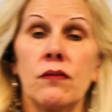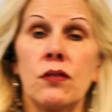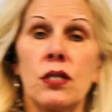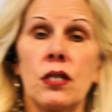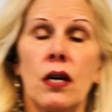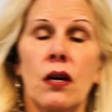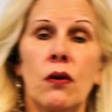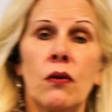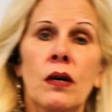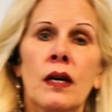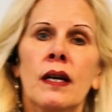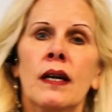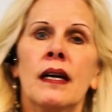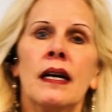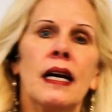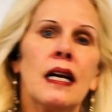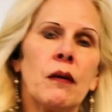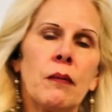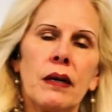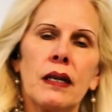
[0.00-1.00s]
So
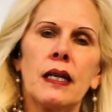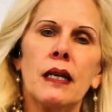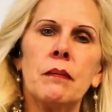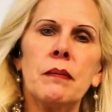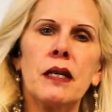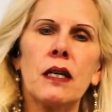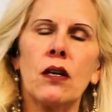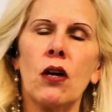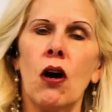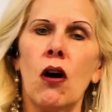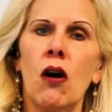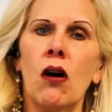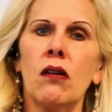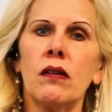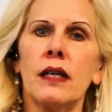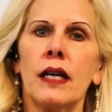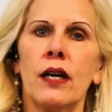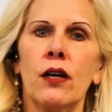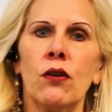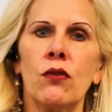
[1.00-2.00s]
anyway, give me a
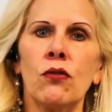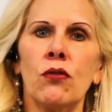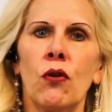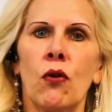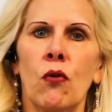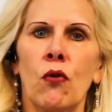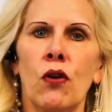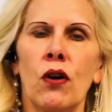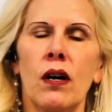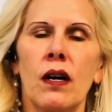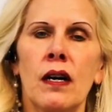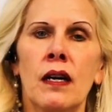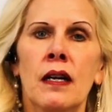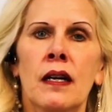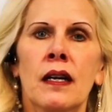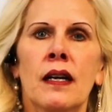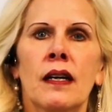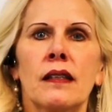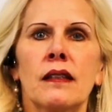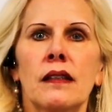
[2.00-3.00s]
call, Carol Core.
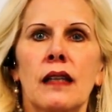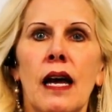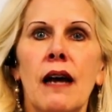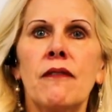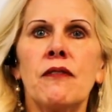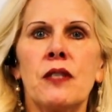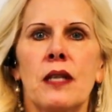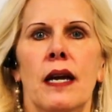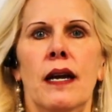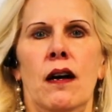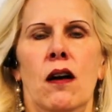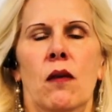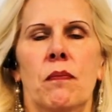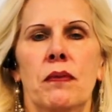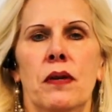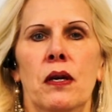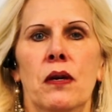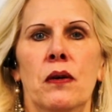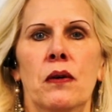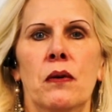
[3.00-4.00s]
Love to help
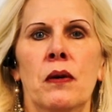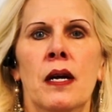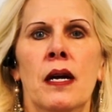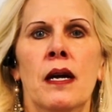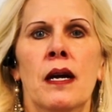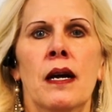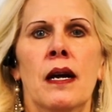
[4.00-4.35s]
you.